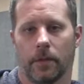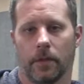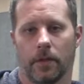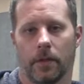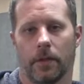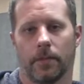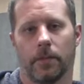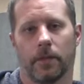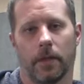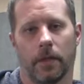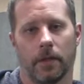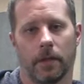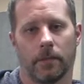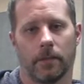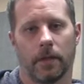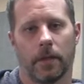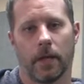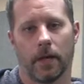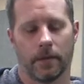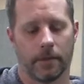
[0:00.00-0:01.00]
So I'm seeing them
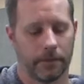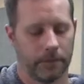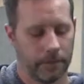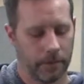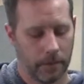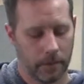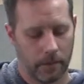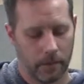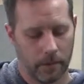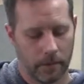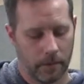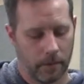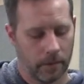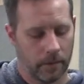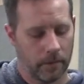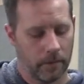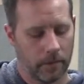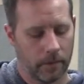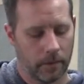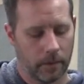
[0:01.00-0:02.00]
together.
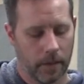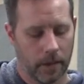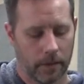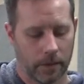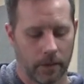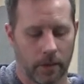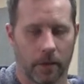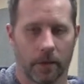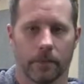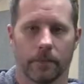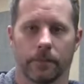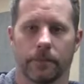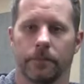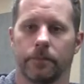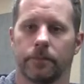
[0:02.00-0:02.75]
Okay, so